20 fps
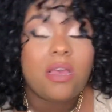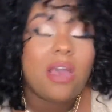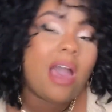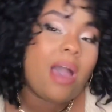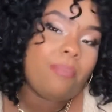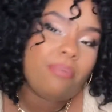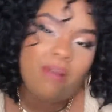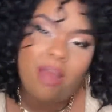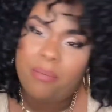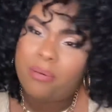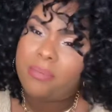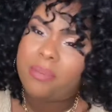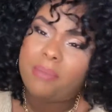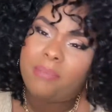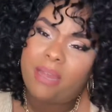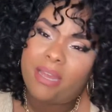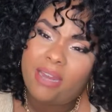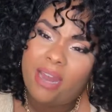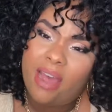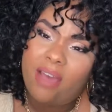I probably
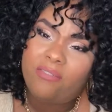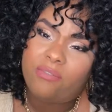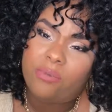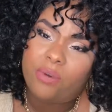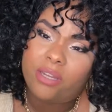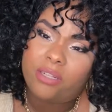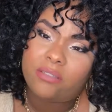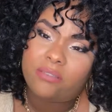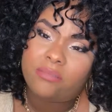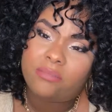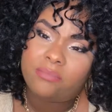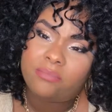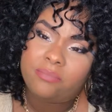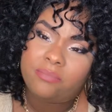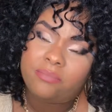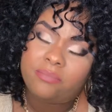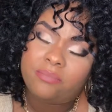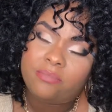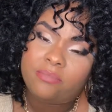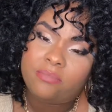might have one.
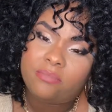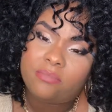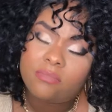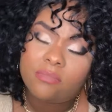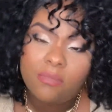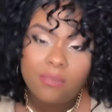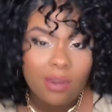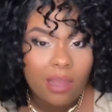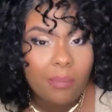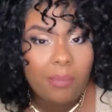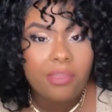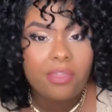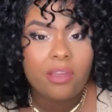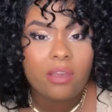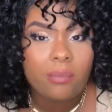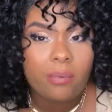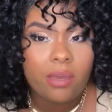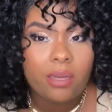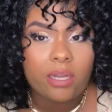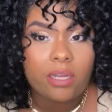I'm going to think
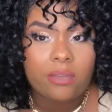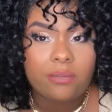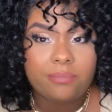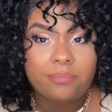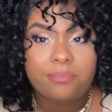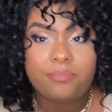about it.